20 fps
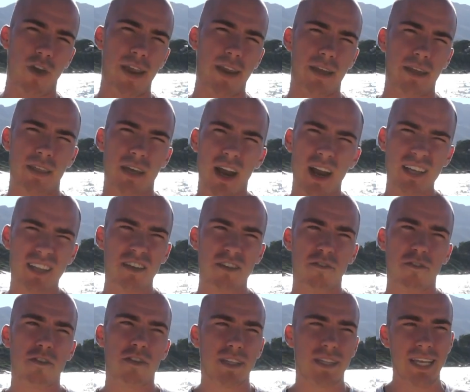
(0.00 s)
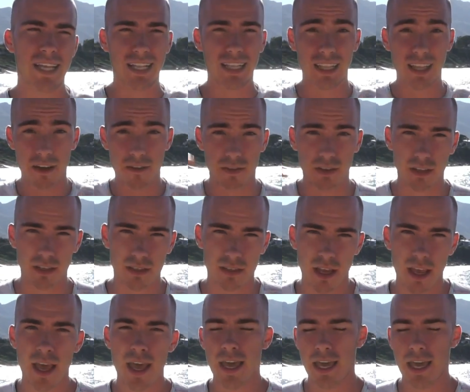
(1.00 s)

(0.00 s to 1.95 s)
training. There are different levels.